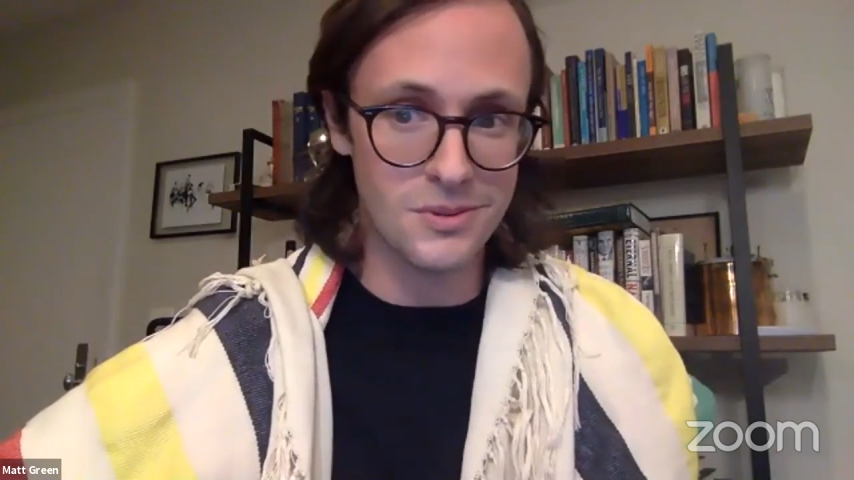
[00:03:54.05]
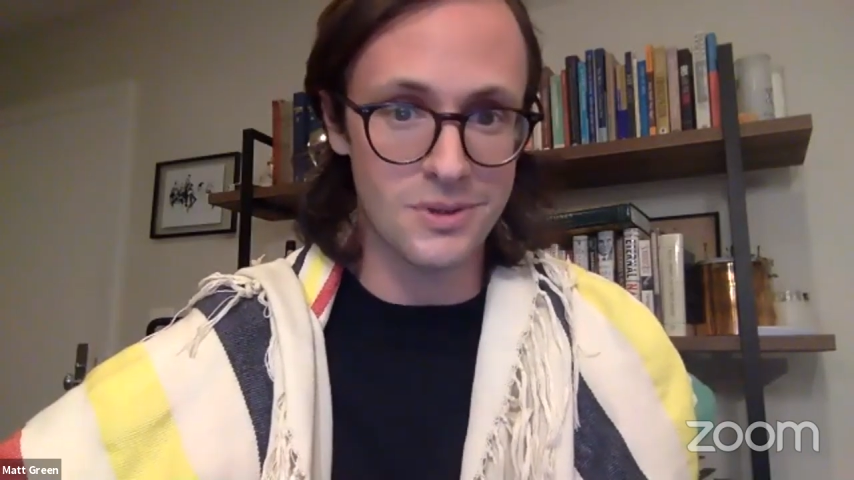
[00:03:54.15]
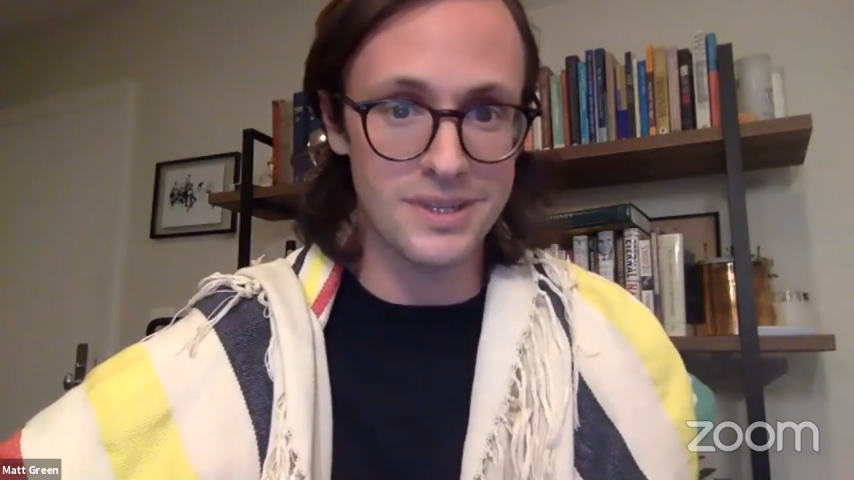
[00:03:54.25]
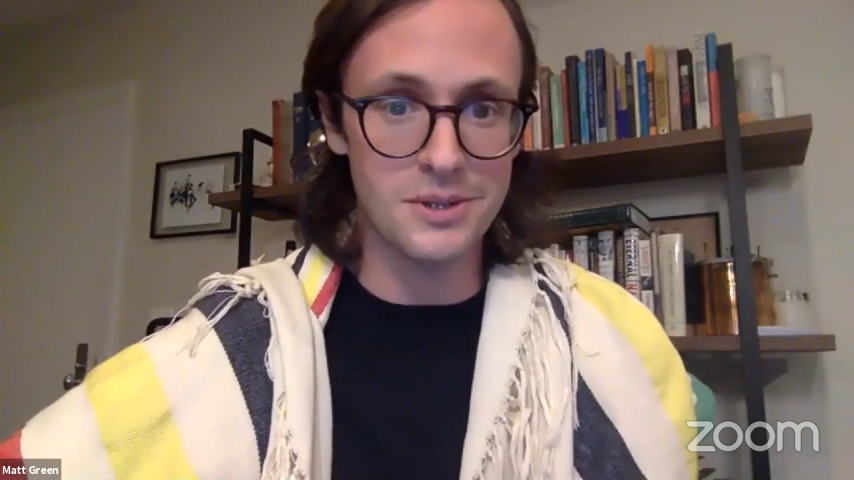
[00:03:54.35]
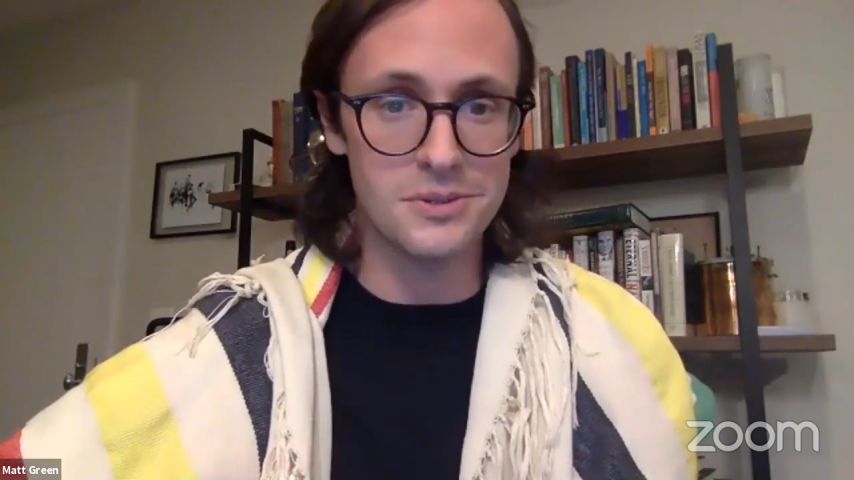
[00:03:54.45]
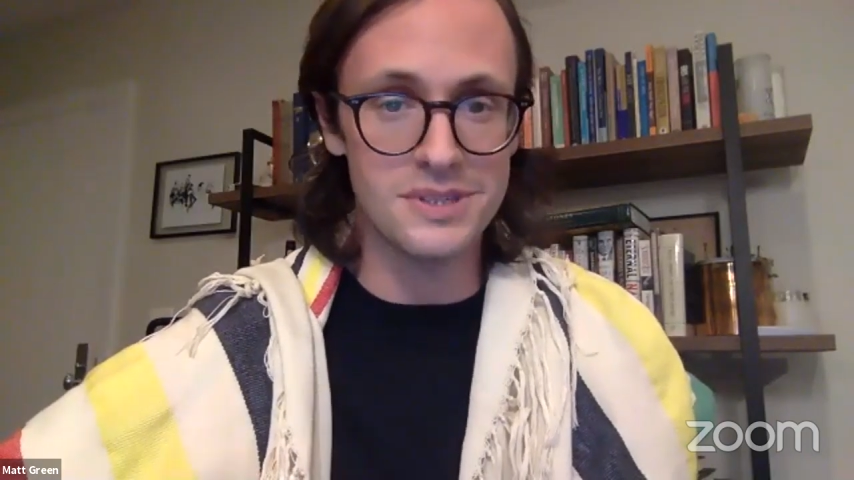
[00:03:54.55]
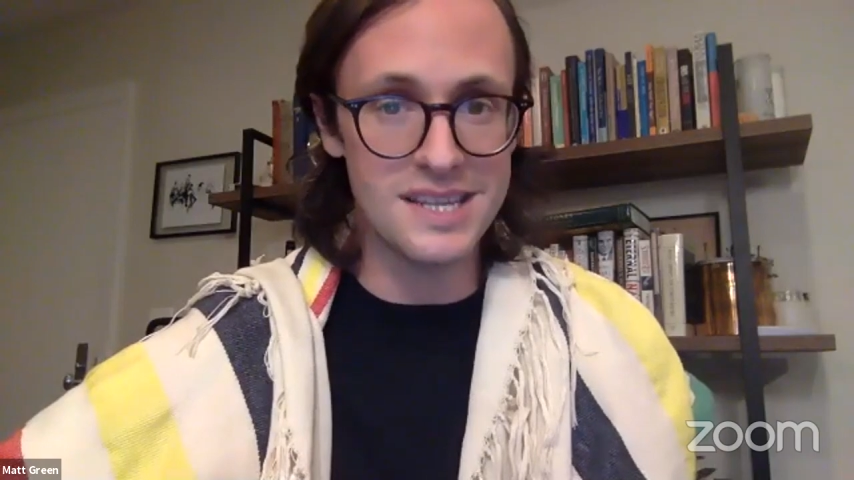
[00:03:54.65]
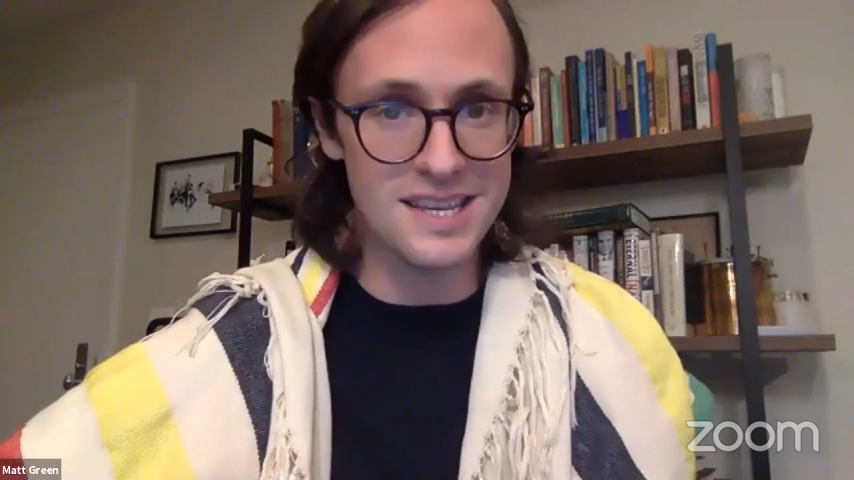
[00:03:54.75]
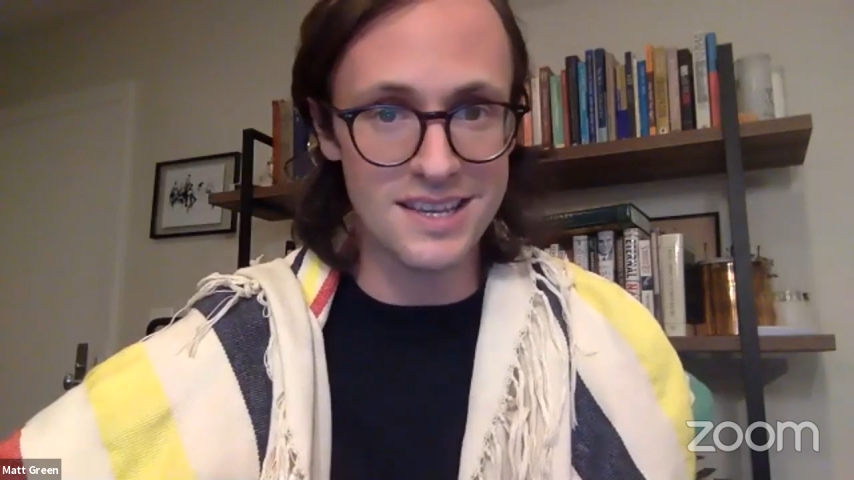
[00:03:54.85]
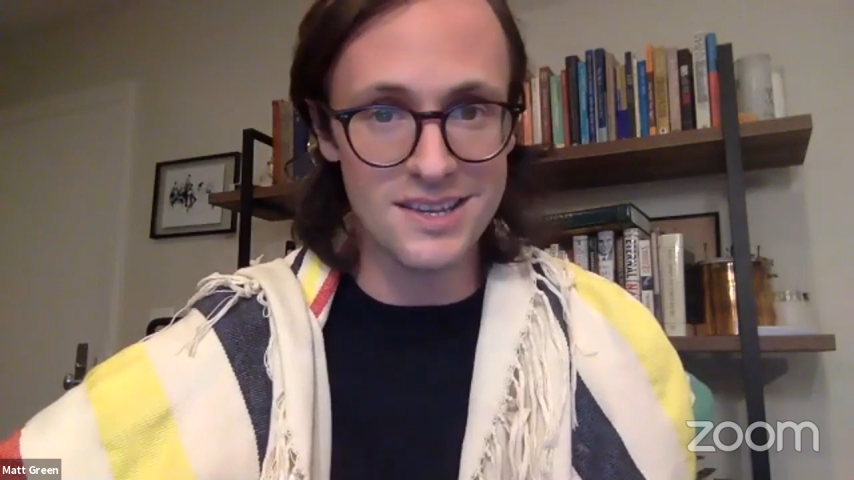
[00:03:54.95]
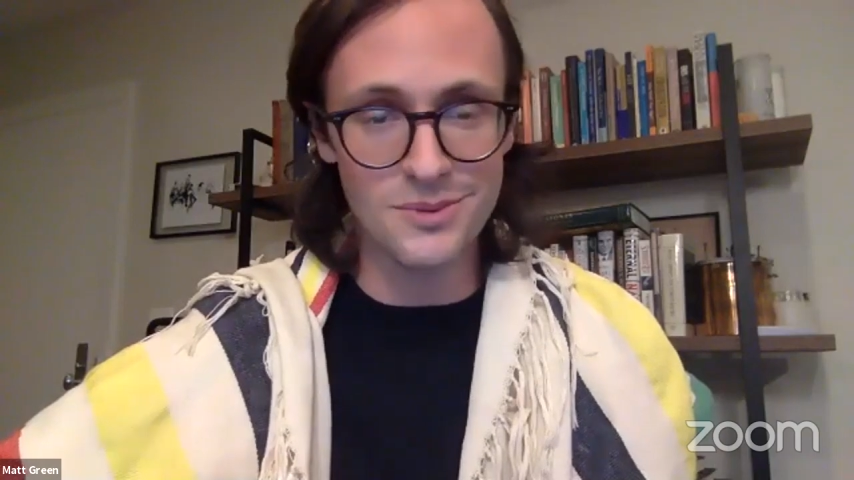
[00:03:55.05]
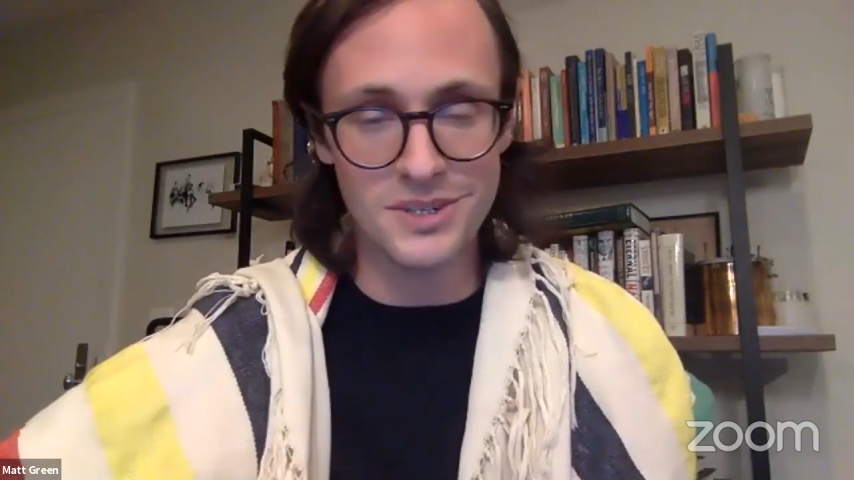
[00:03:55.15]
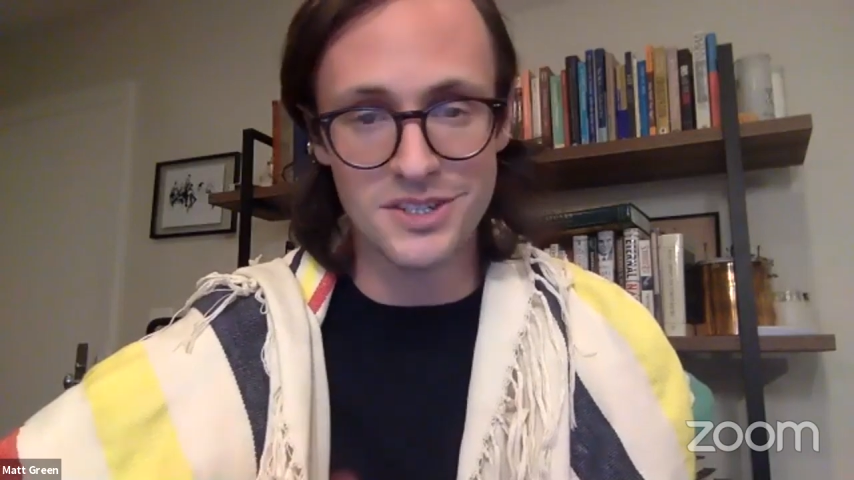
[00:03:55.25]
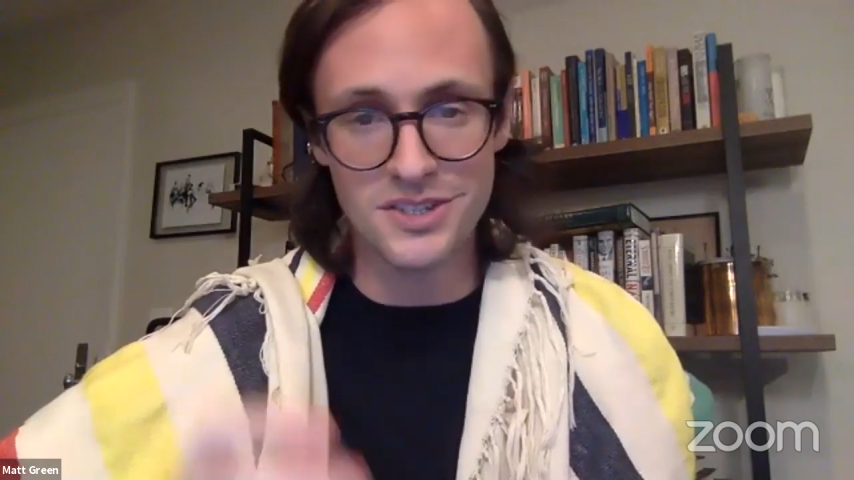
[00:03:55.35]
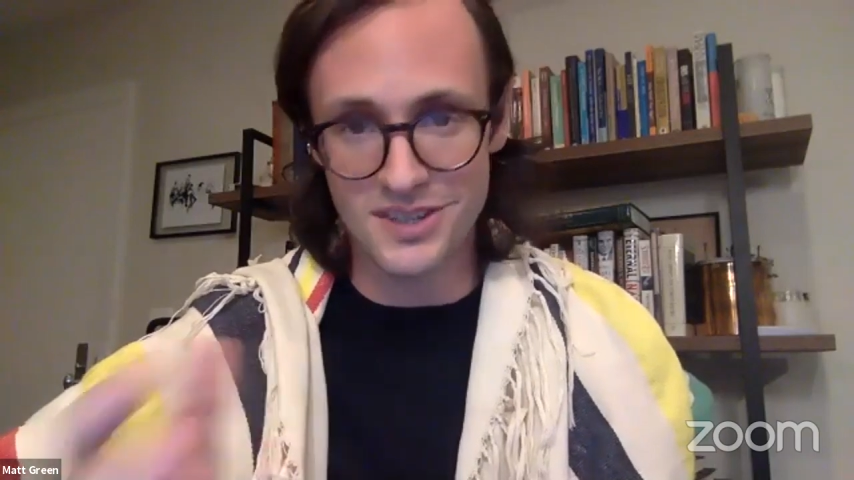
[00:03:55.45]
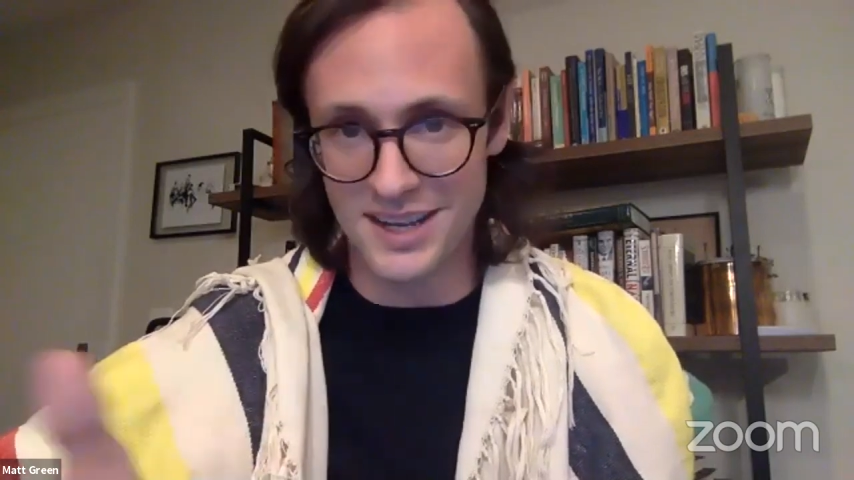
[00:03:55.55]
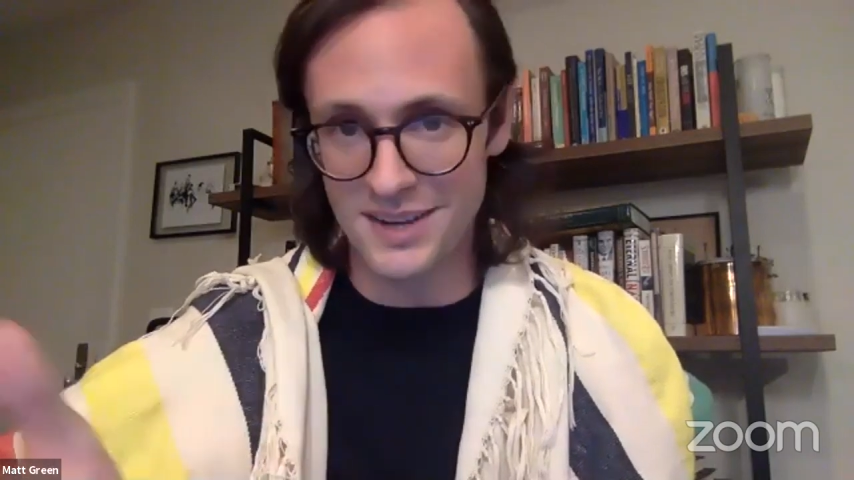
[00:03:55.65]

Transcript: or Yehudi, which